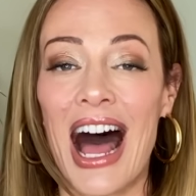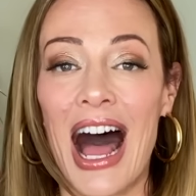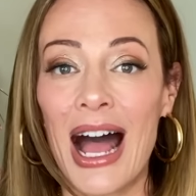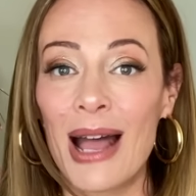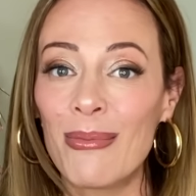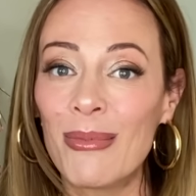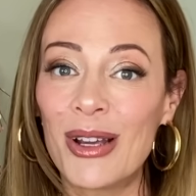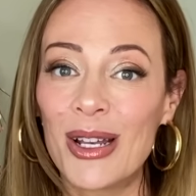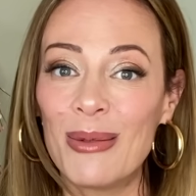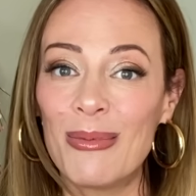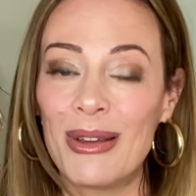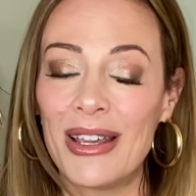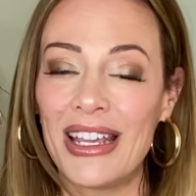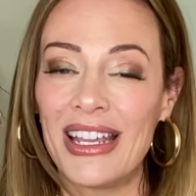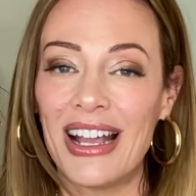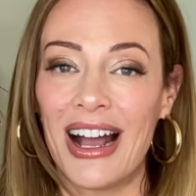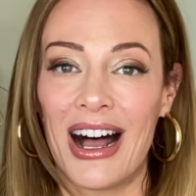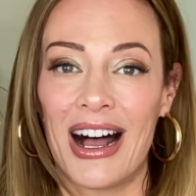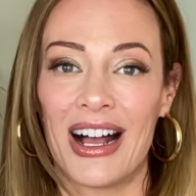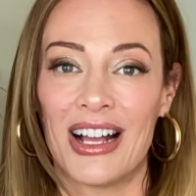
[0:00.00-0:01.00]
I'm gonna
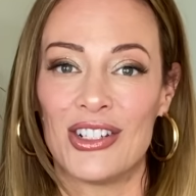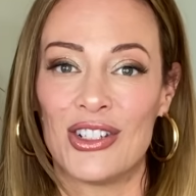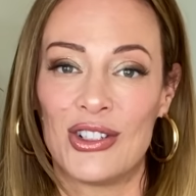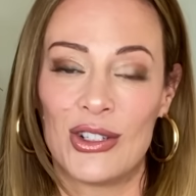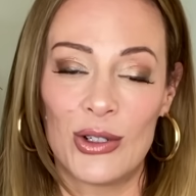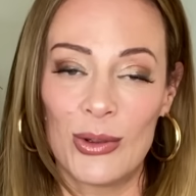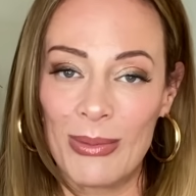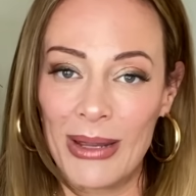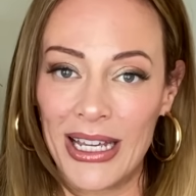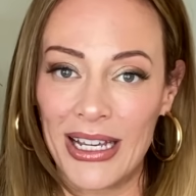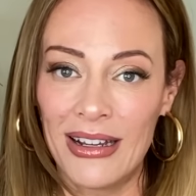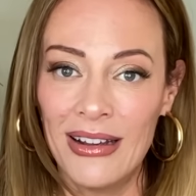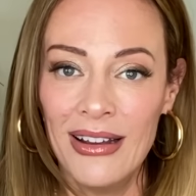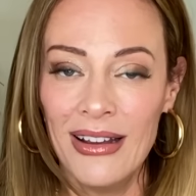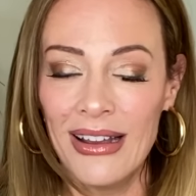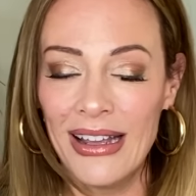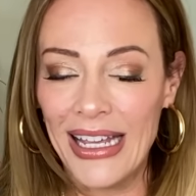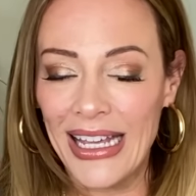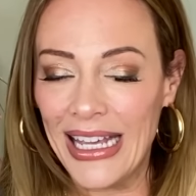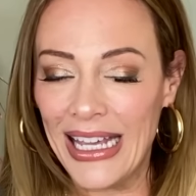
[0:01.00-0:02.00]
be uh, zooming
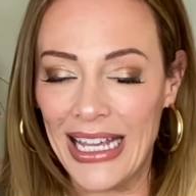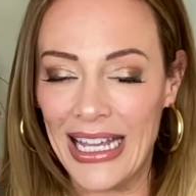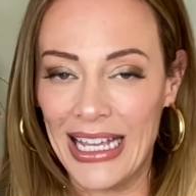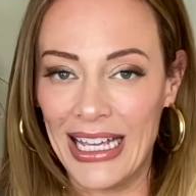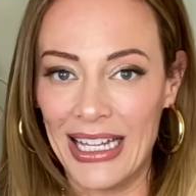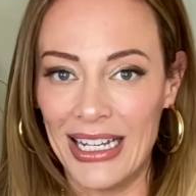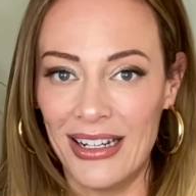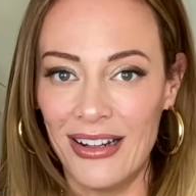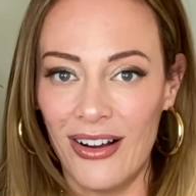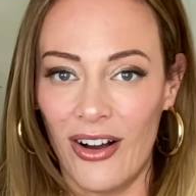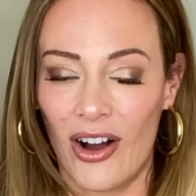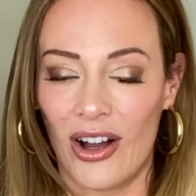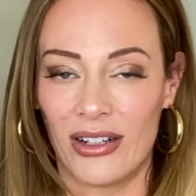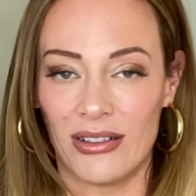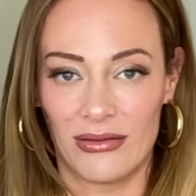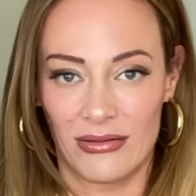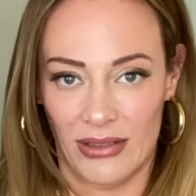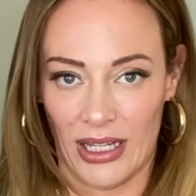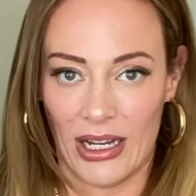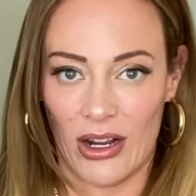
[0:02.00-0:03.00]
in on
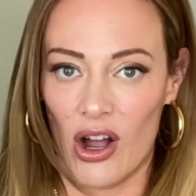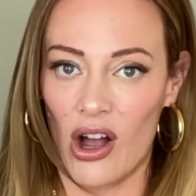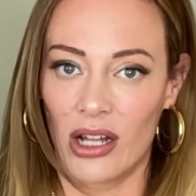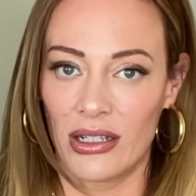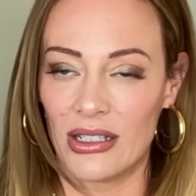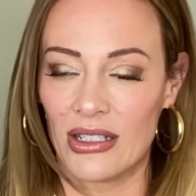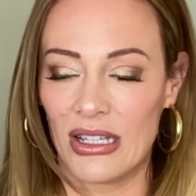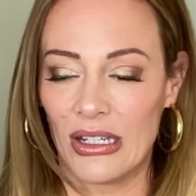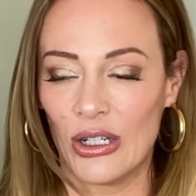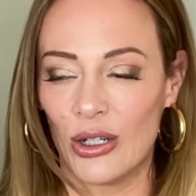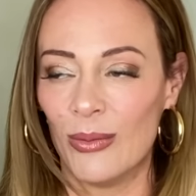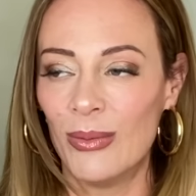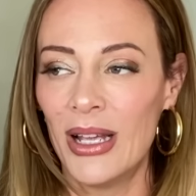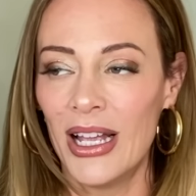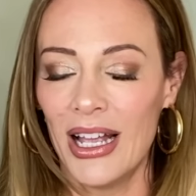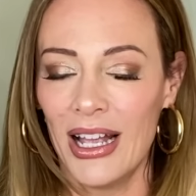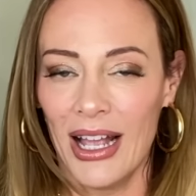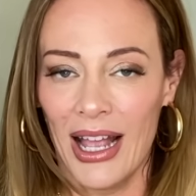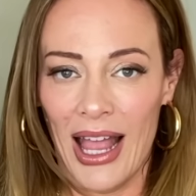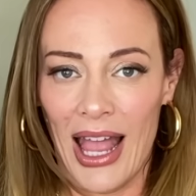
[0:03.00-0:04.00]
like on Zoom
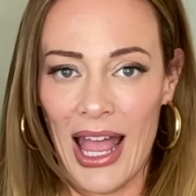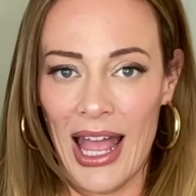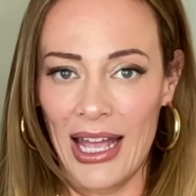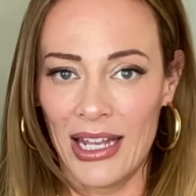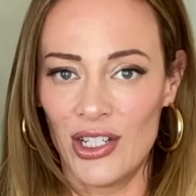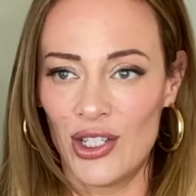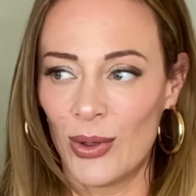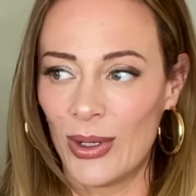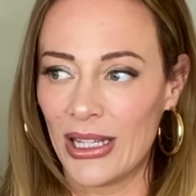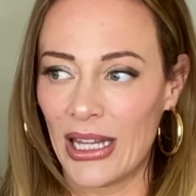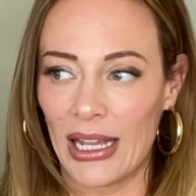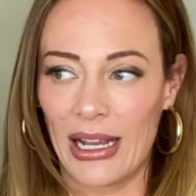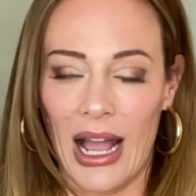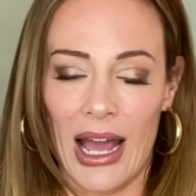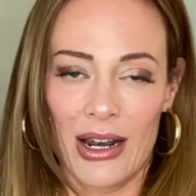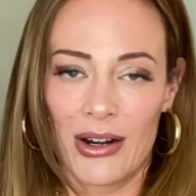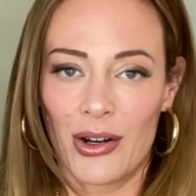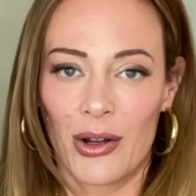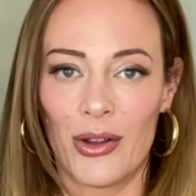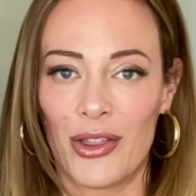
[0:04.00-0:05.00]
and doing like
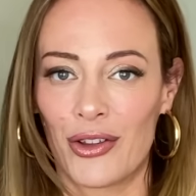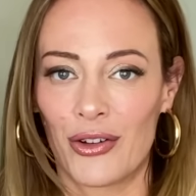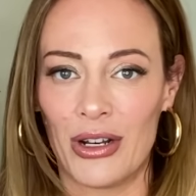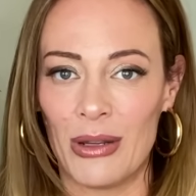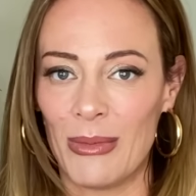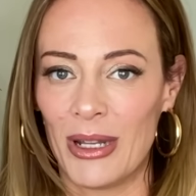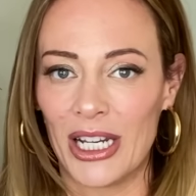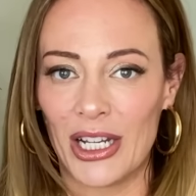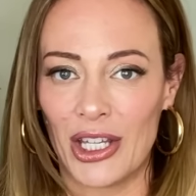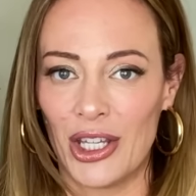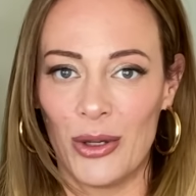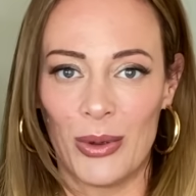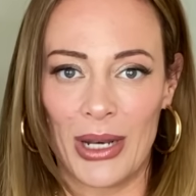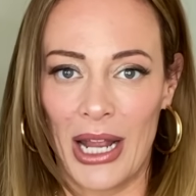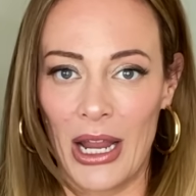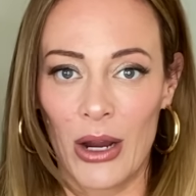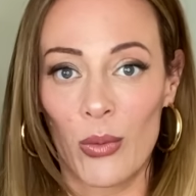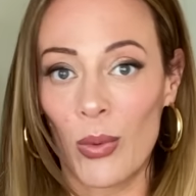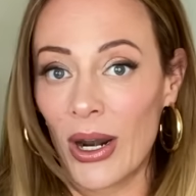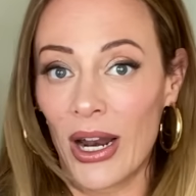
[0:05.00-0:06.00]
I don't know a 30 minute
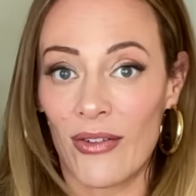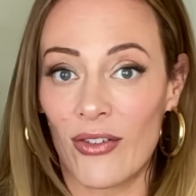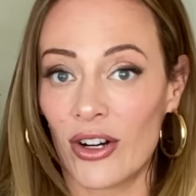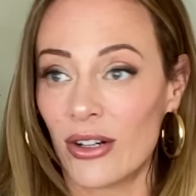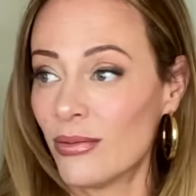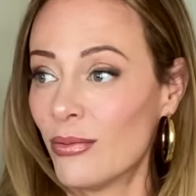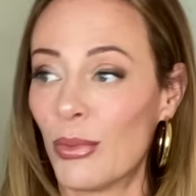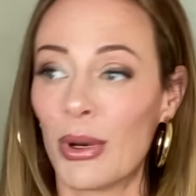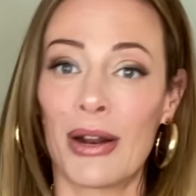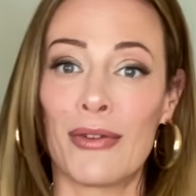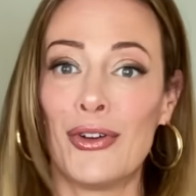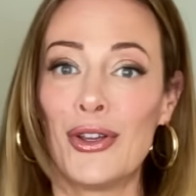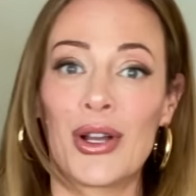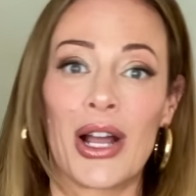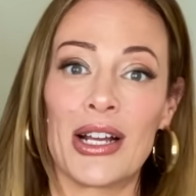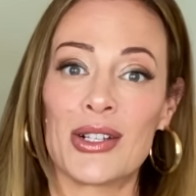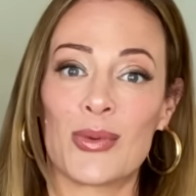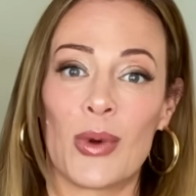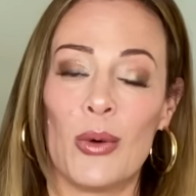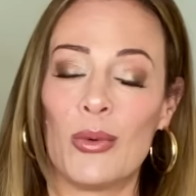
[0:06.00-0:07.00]
Q&A or whatever whatever you
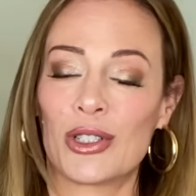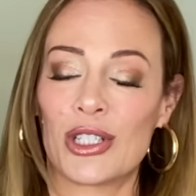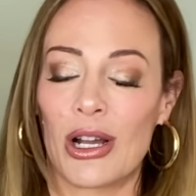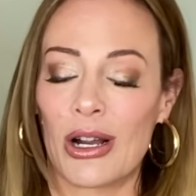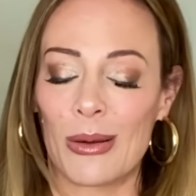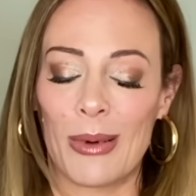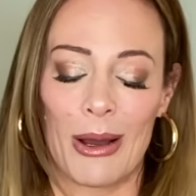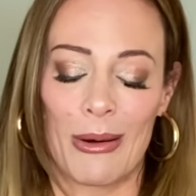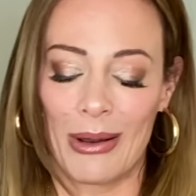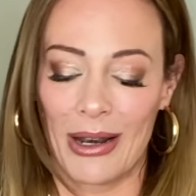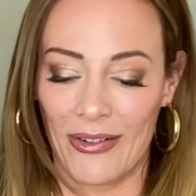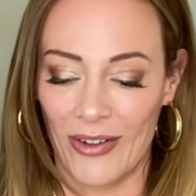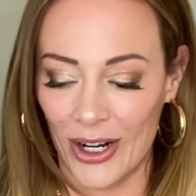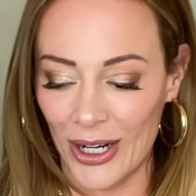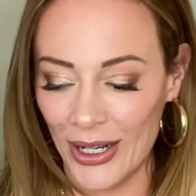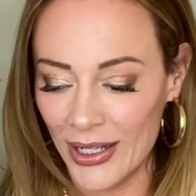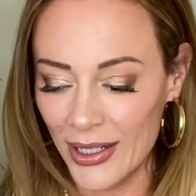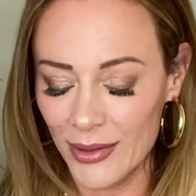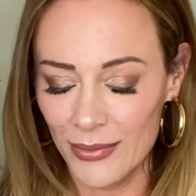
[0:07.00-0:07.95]
guys want we'll talk about whatever